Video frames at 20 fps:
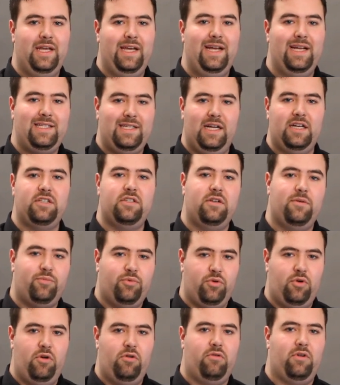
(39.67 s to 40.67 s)
It's actually a
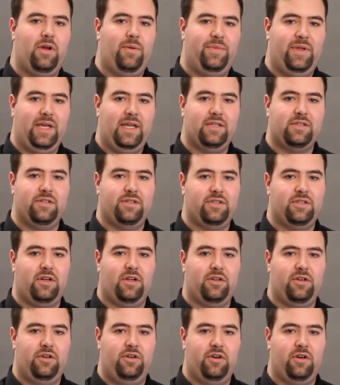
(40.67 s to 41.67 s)
program that gets
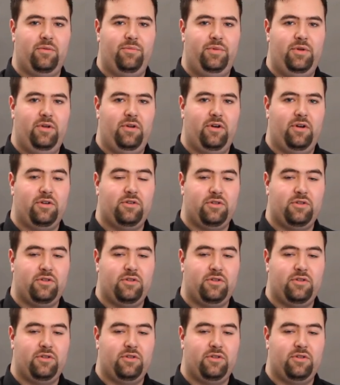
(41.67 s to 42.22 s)
installed on your computer.